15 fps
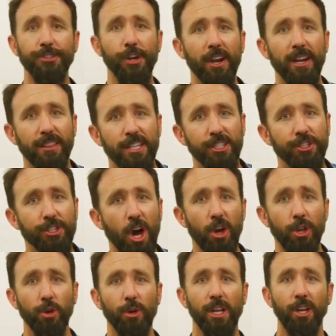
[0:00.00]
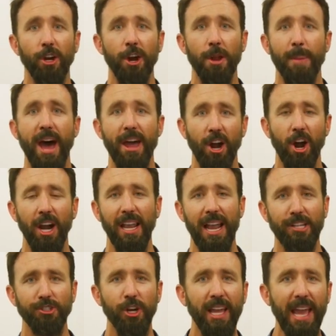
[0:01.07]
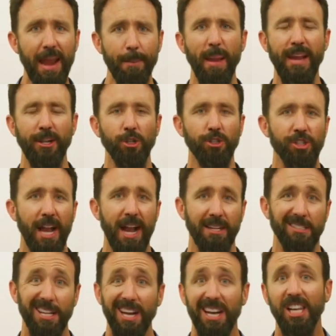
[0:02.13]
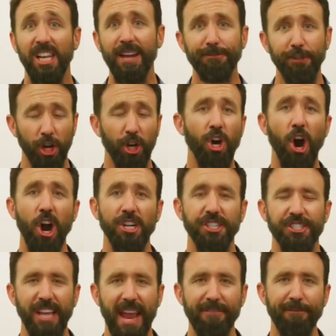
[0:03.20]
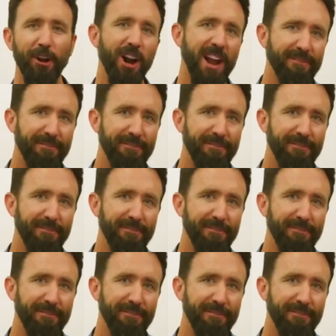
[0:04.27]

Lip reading: During this show, you can learn about our electric and manual jacks. Lift your car safer and